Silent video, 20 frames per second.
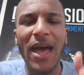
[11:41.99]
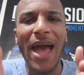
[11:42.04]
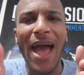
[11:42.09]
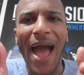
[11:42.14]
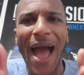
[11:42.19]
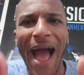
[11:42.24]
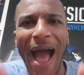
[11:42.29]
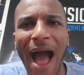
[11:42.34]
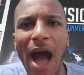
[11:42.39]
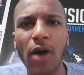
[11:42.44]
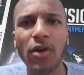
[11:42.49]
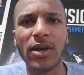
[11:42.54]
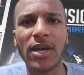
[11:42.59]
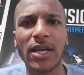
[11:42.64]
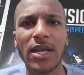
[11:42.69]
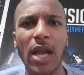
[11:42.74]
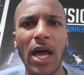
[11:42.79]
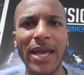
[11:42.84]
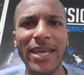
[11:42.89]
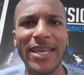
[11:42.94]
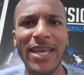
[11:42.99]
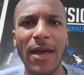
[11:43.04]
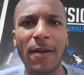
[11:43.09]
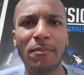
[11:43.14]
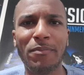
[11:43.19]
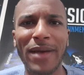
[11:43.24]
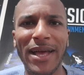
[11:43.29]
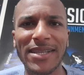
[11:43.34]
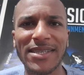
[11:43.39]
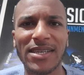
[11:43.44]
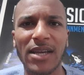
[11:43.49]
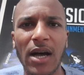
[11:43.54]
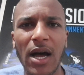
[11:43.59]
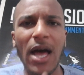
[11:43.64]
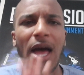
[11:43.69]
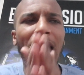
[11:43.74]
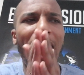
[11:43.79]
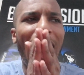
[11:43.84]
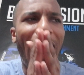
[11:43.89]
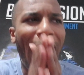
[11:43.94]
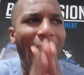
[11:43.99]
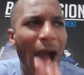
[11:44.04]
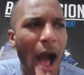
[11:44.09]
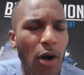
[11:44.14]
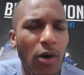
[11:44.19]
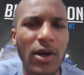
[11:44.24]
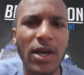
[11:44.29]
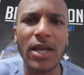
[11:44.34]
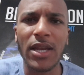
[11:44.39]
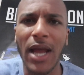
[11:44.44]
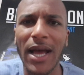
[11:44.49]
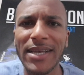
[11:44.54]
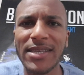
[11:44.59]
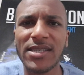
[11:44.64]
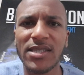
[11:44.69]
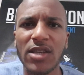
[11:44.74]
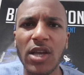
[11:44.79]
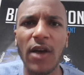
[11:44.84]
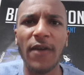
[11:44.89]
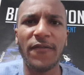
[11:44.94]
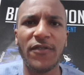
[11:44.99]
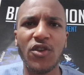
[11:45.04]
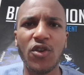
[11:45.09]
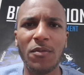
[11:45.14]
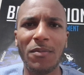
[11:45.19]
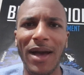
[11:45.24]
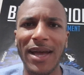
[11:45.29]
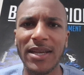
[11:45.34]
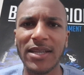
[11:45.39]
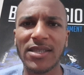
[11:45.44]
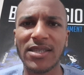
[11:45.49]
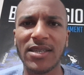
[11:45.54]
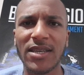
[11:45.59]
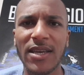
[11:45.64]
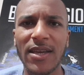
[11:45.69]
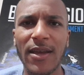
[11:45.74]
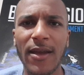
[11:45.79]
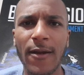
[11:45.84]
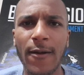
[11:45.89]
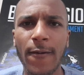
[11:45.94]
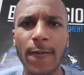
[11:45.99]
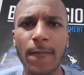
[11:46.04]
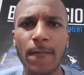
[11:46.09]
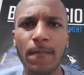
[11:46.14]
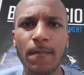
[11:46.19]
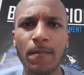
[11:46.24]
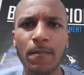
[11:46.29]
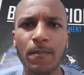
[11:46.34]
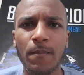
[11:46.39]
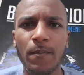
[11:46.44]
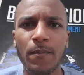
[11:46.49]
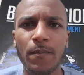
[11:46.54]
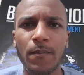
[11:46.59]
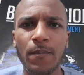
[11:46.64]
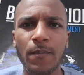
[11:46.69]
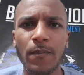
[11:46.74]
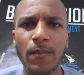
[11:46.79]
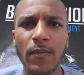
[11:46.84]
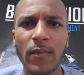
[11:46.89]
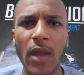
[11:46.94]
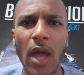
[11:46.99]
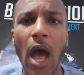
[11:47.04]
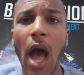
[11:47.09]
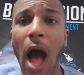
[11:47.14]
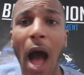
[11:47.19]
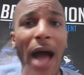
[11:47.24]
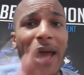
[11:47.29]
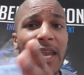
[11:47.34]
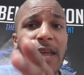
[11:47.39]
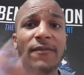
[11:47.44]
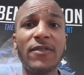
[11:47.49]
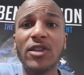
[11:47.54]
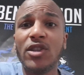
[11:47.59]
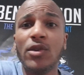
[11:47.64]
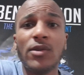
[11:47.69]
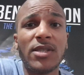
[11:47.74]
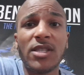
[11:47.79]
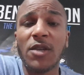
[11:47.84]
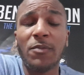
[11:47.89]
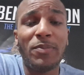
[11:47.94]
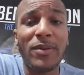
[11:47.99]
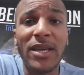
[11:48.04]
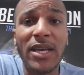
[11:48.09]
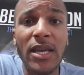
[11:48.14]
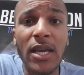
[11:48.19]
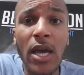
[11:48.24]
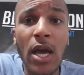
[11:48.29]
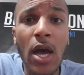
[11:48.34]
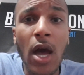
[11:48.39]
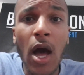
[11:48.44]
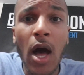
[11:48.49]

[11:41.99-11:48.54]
How can I get better? How can I serve humanity? I never used to be